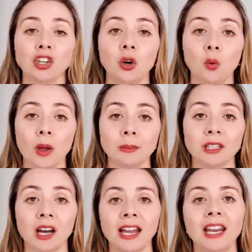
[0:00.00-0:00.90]
your
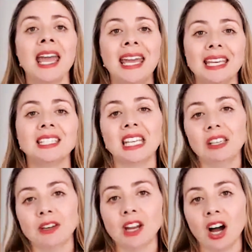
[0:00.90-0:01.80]
website is
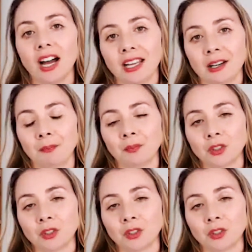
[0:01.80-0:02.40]
even higher.